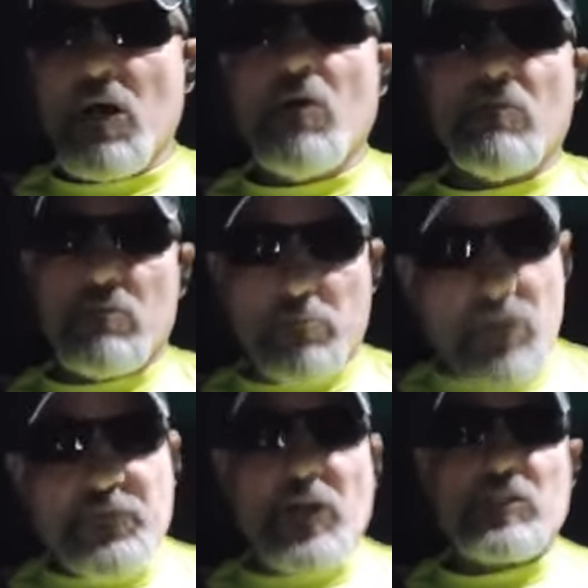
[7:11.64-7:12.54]
You know,
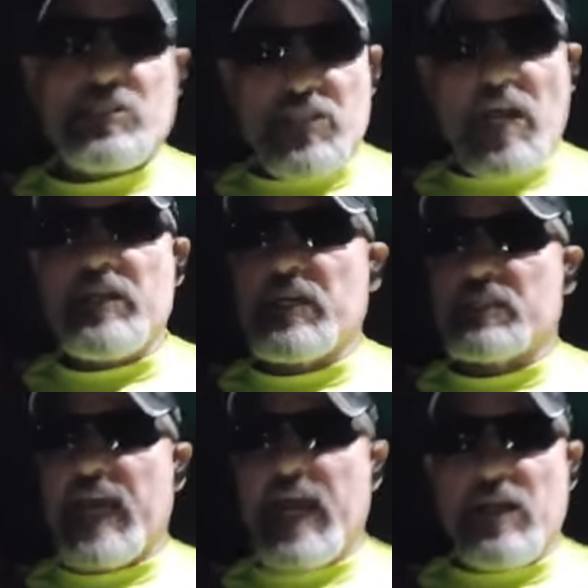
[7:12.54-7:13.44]
motherfuckers are starting
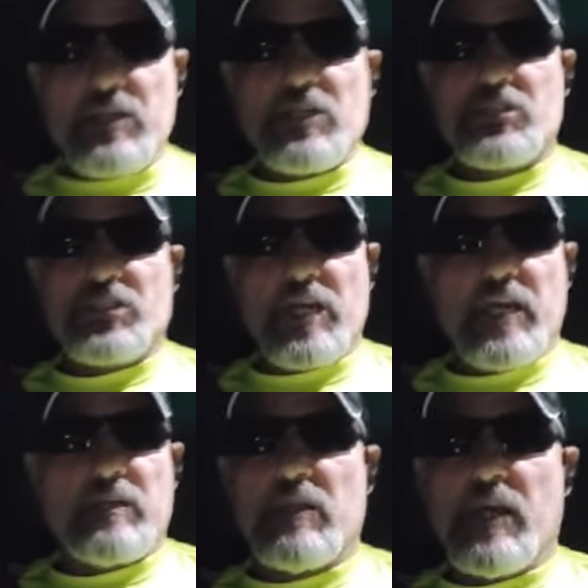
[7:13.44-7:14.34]
to get tired of this
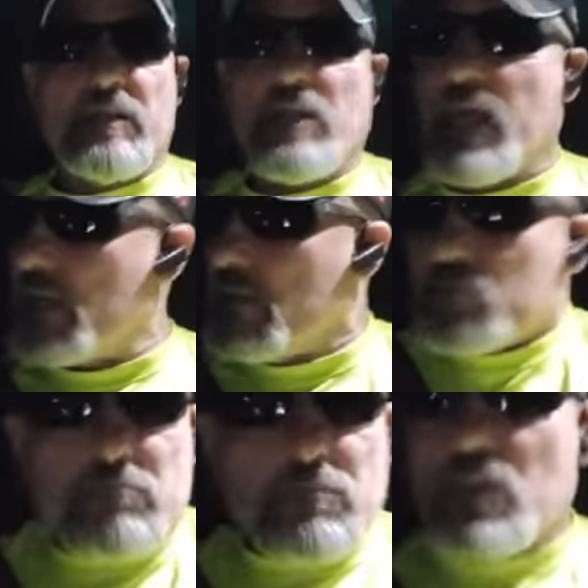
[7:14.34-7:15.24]
shit.
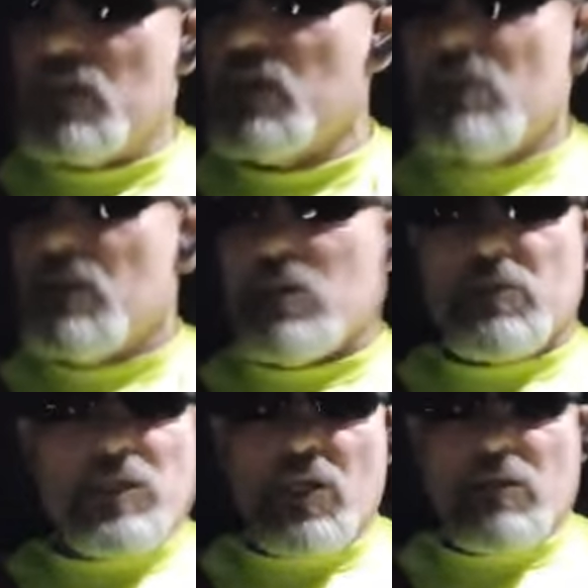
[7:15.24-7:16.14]
And
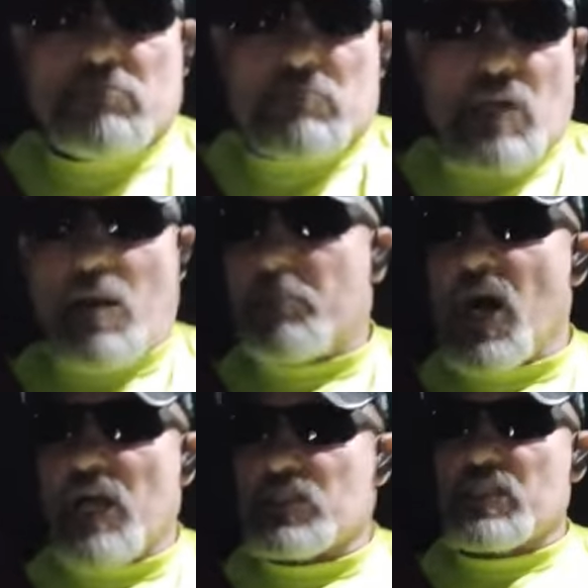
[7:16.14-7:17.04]
you know, our
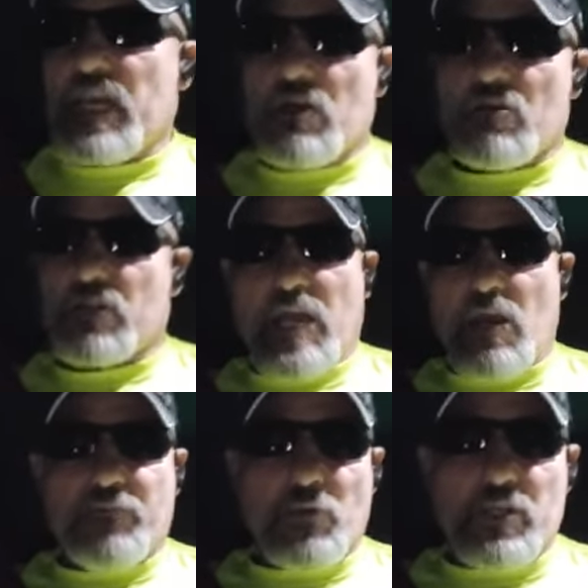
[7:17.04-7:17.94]
bosses ain't going to
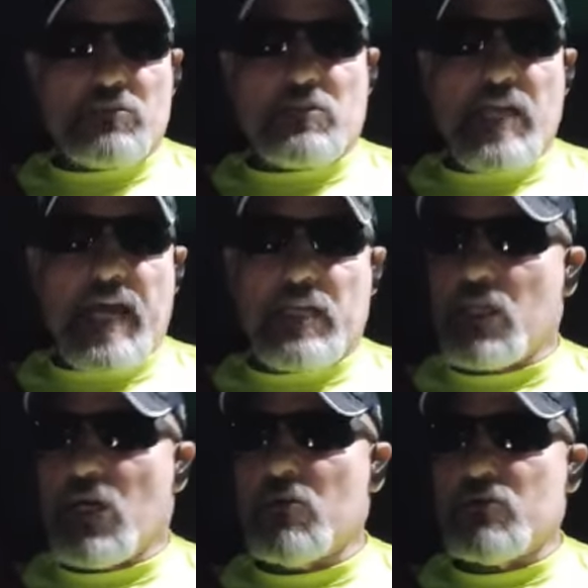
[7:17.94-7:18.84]
care if we deny
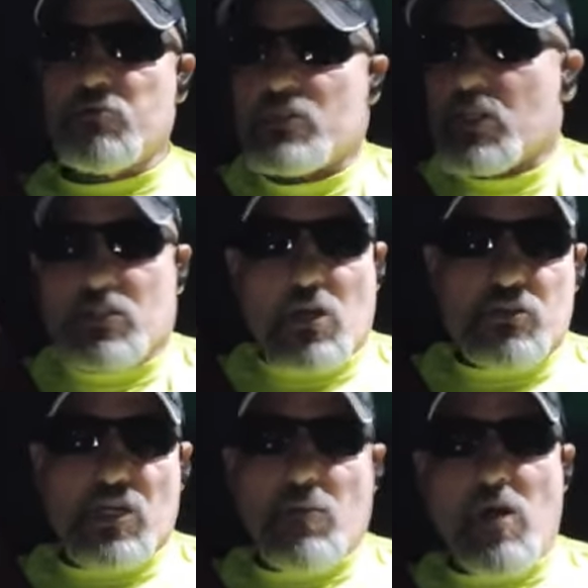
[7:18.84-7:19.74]
the loads. We'll just
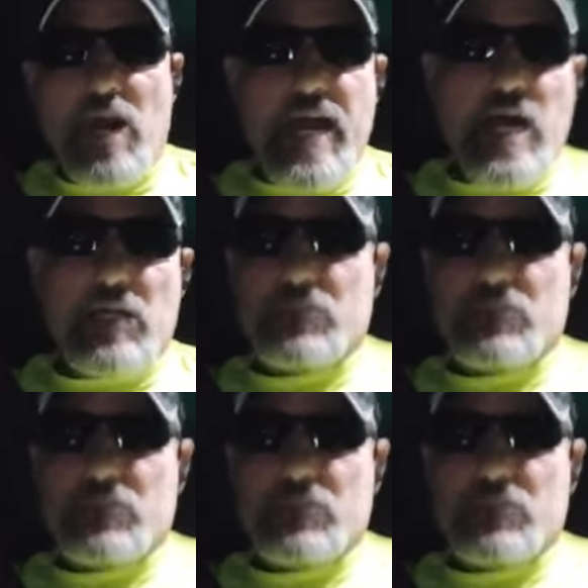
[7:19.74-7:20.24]
go somewhere